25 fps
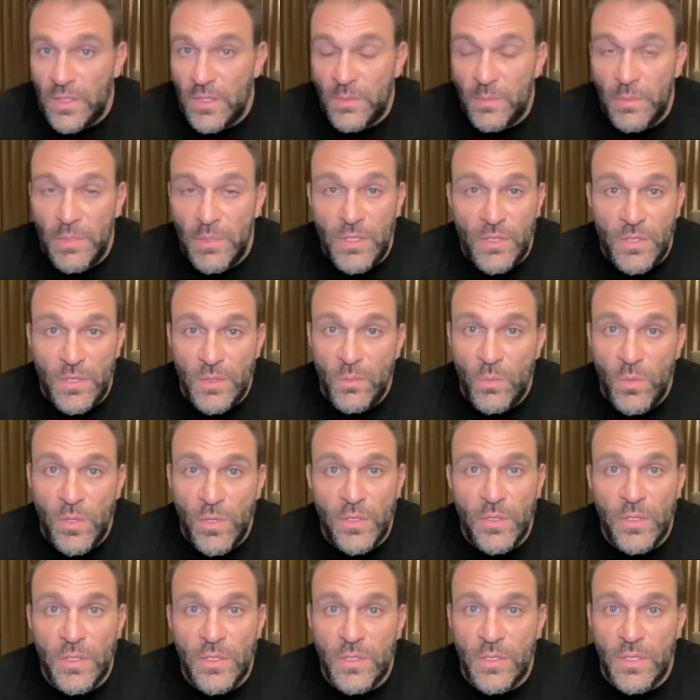like especially
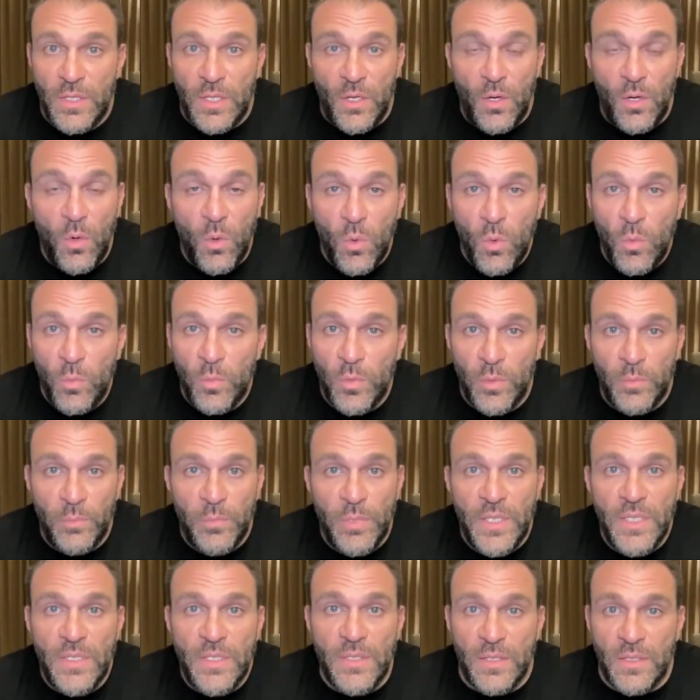whether it's at home or
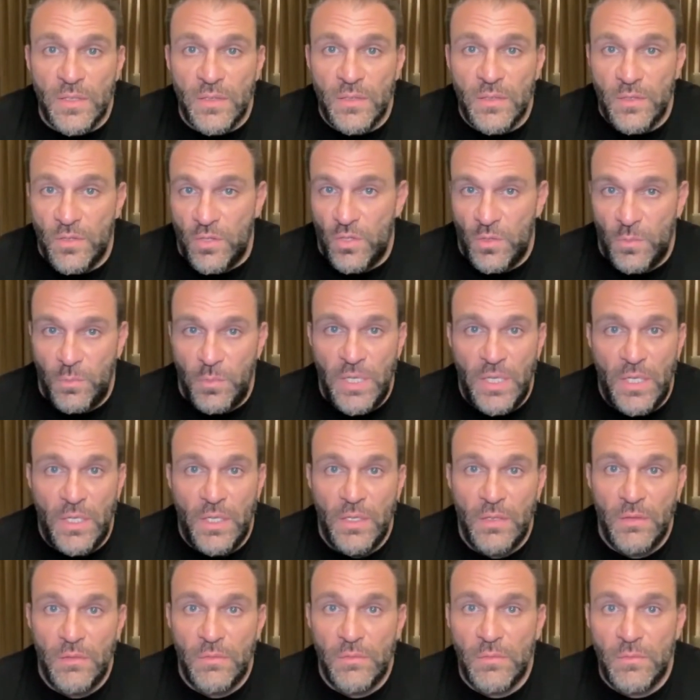business, let's just
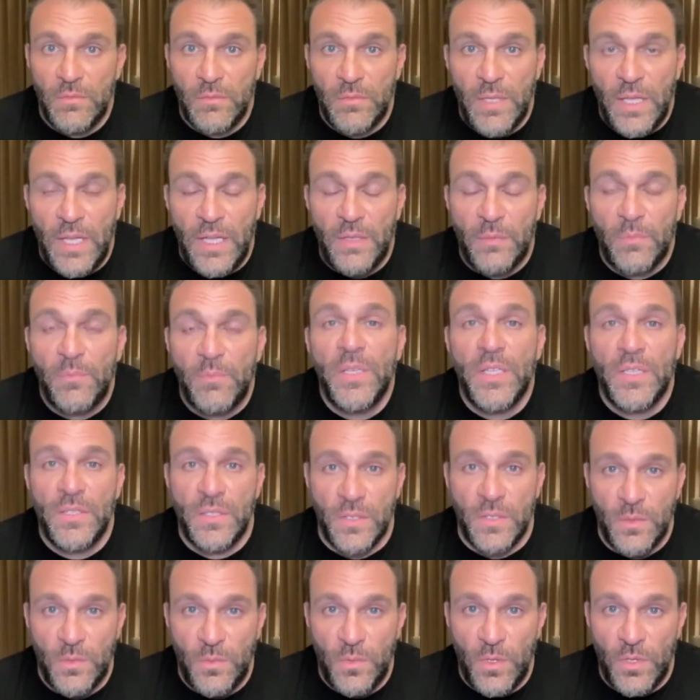pick at
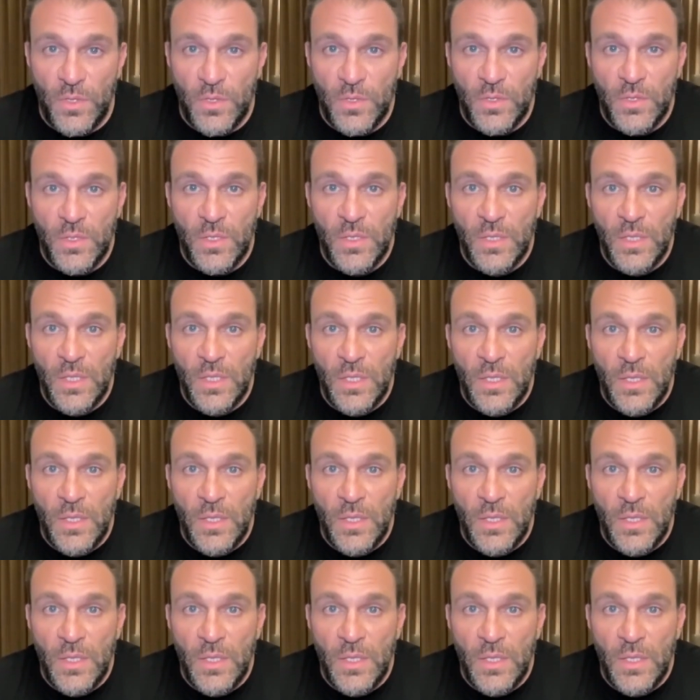business first.